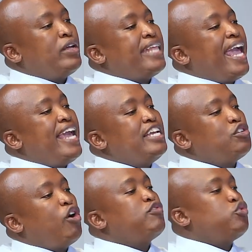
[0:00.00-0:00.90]
on the
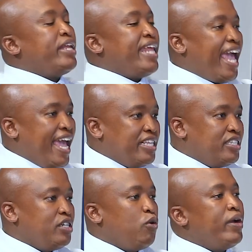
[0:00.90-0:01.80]
age of
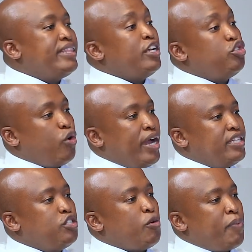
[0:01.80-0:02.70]
28 when they
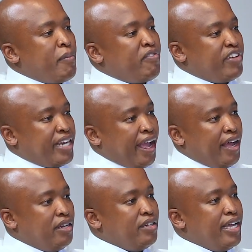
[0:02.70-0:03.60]
joined Sopema Funeral.